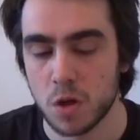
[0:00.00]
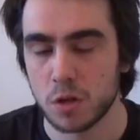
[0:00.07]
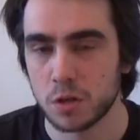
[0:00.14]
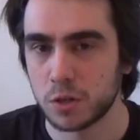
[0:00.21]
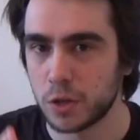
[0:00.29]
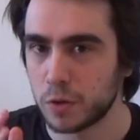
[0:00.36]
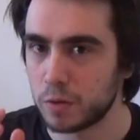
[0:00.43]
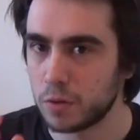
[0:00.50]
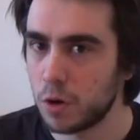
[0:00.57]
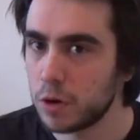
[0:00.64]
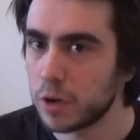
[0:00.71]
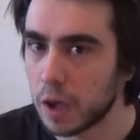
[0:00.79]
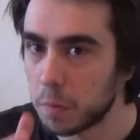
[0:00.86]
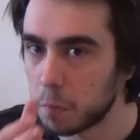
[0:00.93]
So,
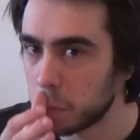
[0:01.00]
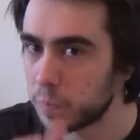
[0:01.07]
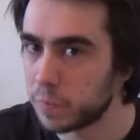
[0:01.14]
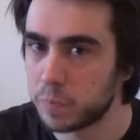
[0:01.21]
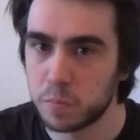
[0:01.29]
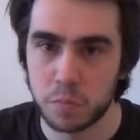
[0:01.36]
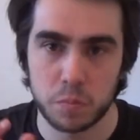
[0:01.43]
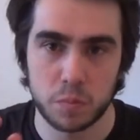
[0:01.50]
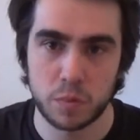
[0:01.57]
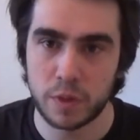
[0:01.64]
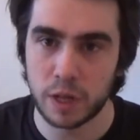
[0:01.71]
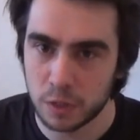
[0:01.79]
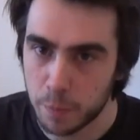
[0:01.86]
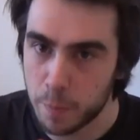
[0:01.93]
okay,
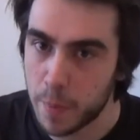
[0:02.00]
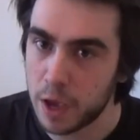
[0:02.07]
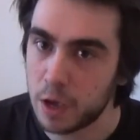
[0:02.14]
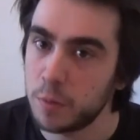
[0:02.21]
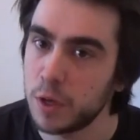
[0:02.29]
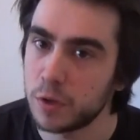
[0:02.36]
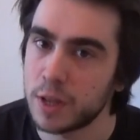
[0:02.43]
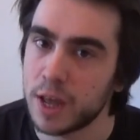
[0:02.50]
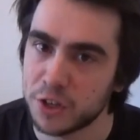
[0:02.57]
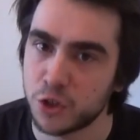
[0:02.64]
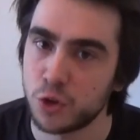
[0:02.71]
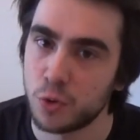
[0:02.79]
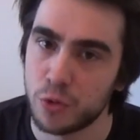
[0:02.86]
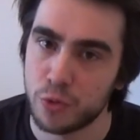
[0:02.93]
that may be a
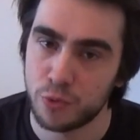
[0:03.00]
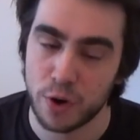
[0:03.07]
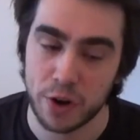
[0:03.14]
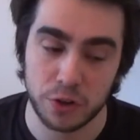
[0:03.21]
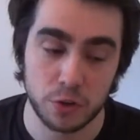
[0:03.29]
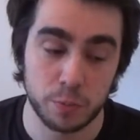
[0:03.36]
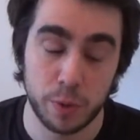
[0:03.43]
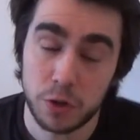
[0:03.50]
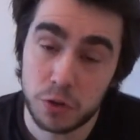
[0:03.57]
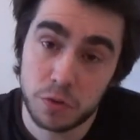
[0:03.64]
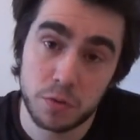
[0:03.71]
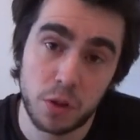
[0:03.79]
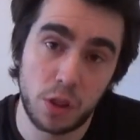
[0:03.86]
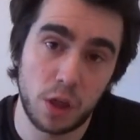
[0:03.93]
national threat,
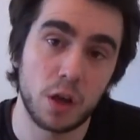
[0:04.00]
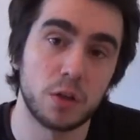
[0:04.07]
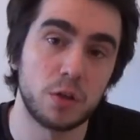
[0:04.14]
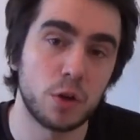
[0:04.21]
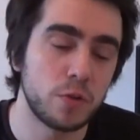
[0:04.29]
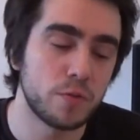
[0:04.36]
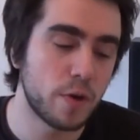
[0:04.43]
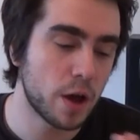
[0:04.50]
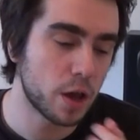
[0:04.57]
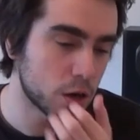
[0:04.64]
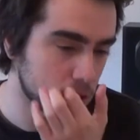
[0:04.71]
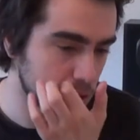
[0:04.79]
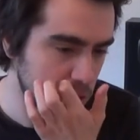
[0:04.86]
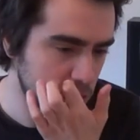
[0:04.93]
but they are
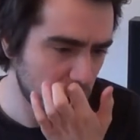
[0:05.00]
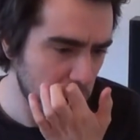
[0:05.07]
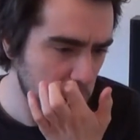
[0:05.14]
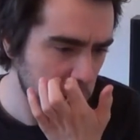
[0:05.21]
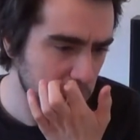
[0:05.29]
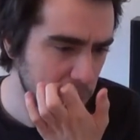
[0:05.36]
non-violent. So,